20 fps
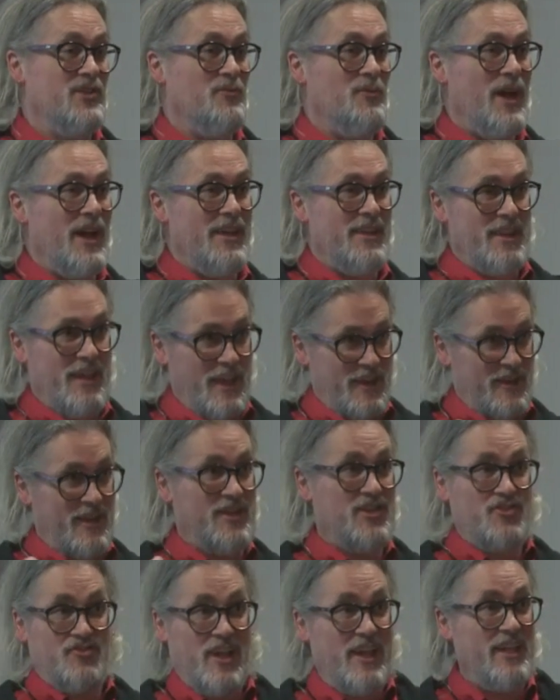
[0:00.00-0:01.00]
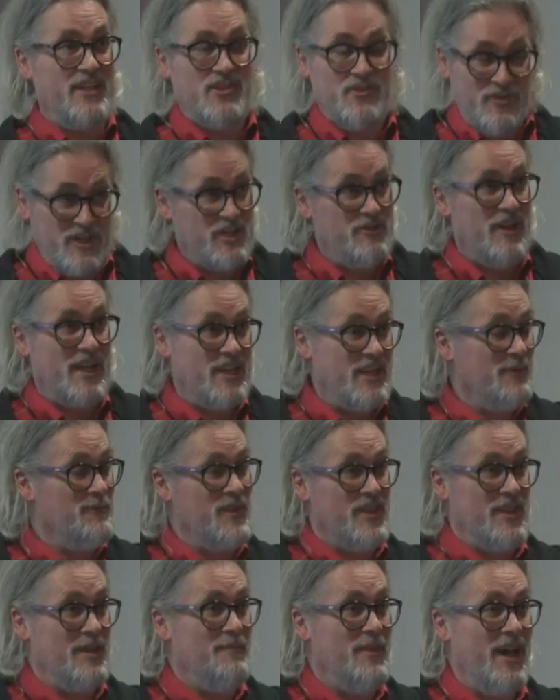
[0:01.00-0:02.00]
the way that Australians are interacting
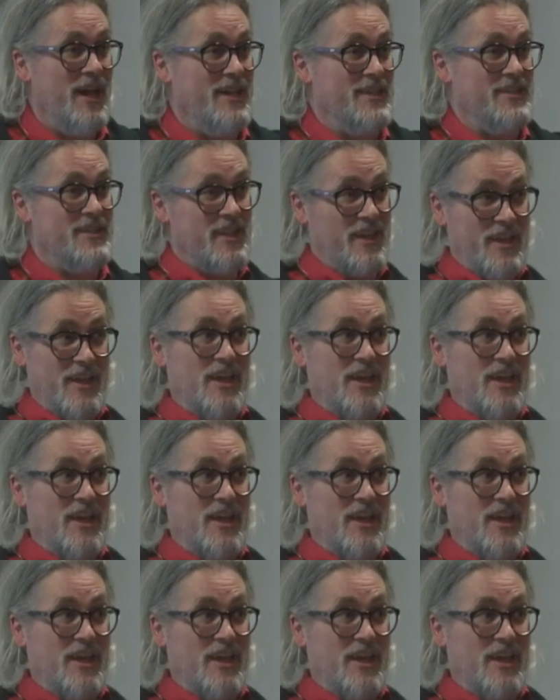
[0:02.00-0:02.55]
with their past.